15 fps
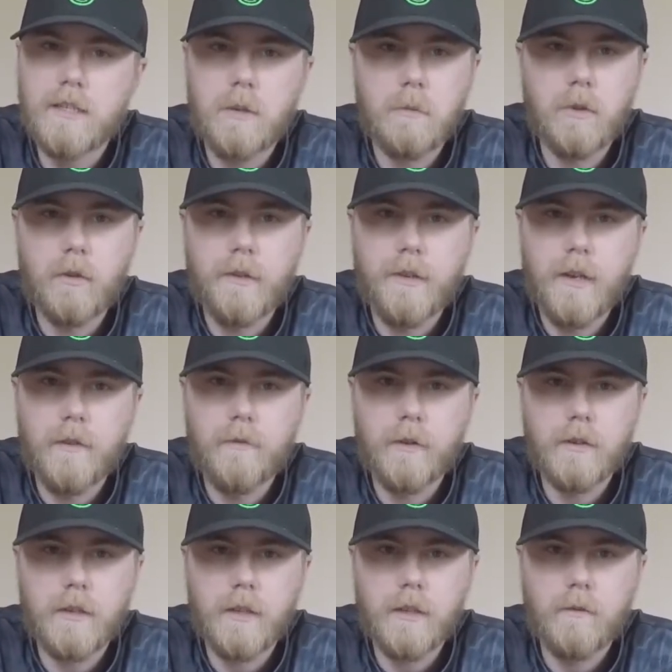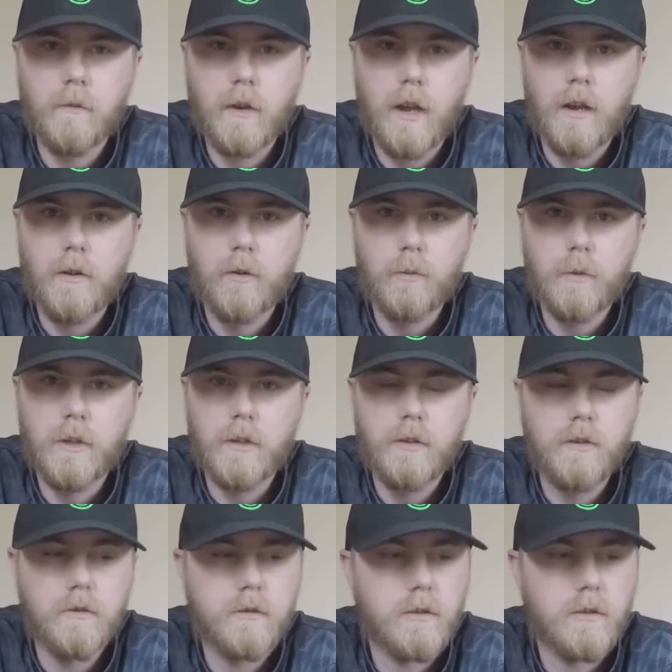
something a little different than what I normally do.